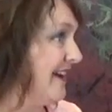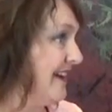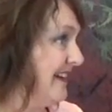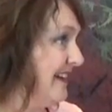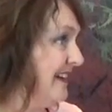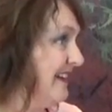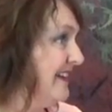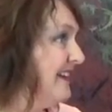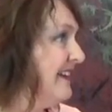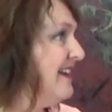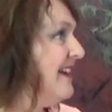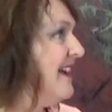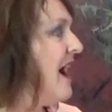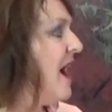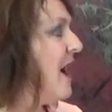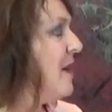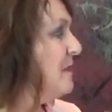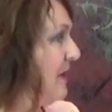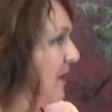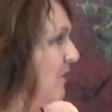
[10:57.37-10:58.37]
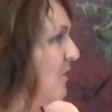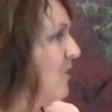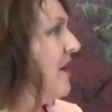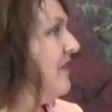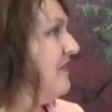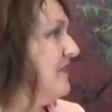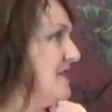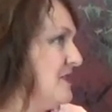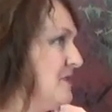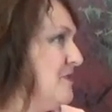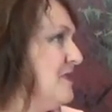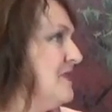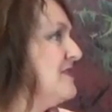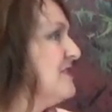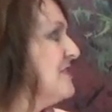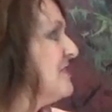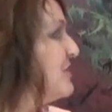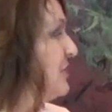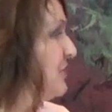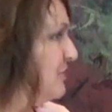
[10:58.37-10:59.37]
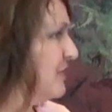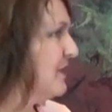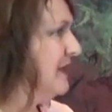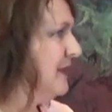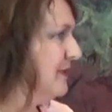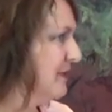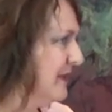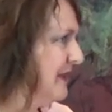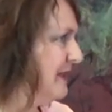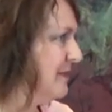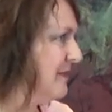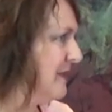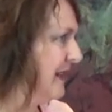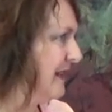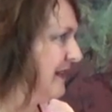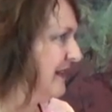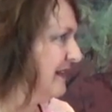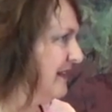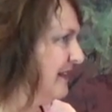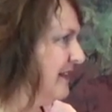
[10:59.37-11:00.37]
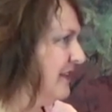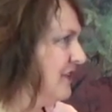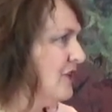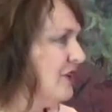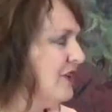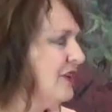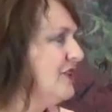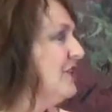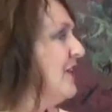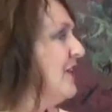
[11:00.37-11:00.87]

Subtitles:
it about what this business could really, really be. You'll